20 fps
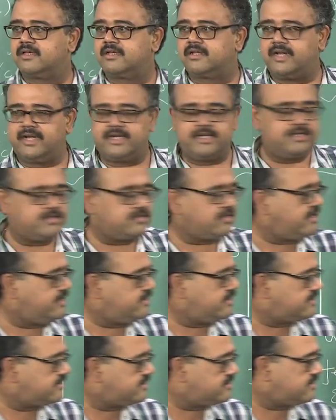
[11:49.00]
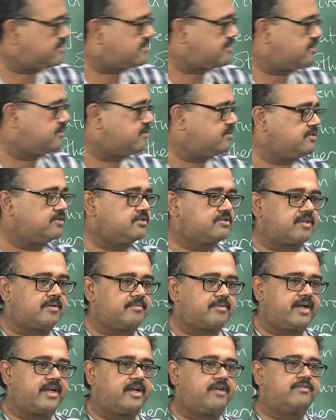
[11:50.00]
Right, usually they suggest use some
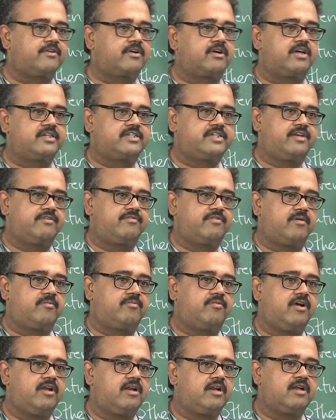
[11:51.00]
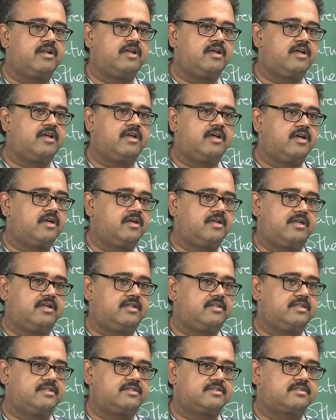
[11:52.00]
kind of a Gaussian form for
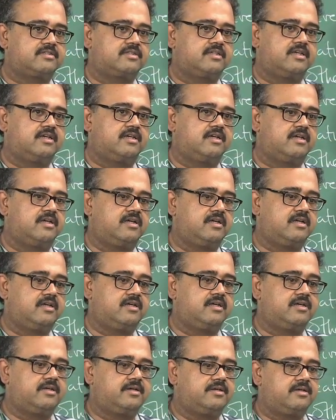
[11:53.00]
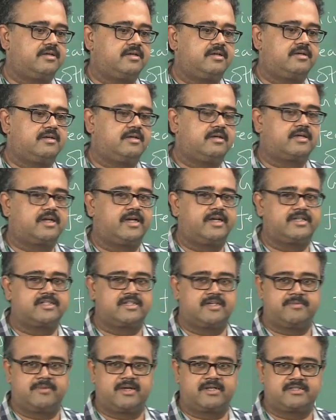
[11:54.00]
these
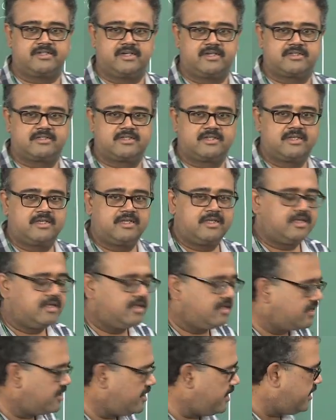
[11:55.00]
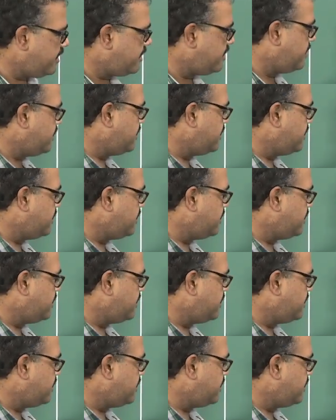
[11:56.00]
conditional marginals, right.